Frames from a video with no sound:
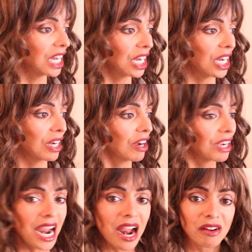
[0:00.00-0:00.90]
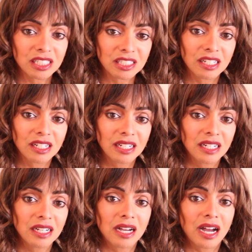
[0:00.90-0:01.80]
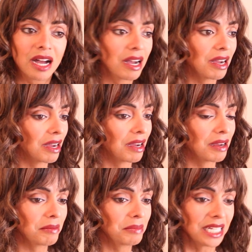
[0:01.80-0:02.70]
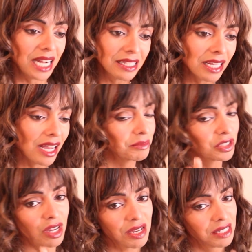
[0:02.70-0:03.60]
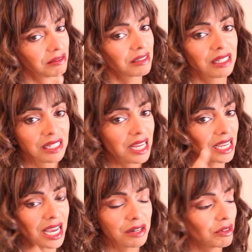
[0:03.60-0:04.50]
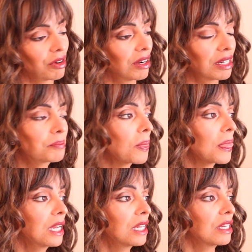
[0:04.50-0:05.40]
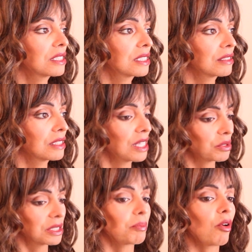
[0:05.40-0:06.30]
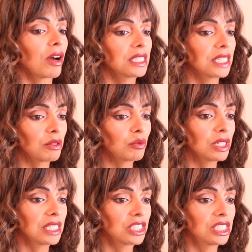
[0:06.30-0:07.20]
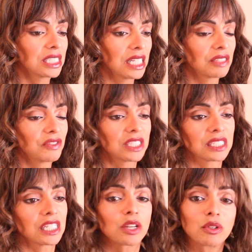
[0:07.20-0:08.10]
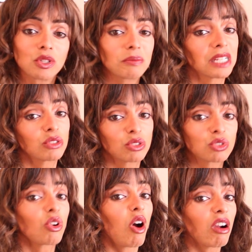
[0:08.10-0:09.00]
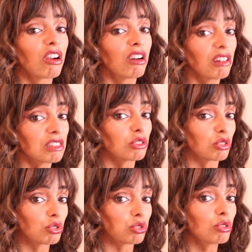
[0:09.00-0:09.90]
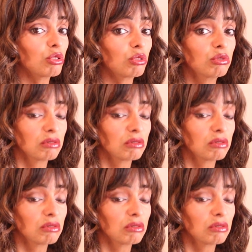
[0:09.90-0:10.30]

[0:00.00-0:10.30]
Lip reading: her character, Miranda, I'm sorry, I got it wrong. There was a part in there where she says if it doesn't kill you, it makes you stronger. It's true.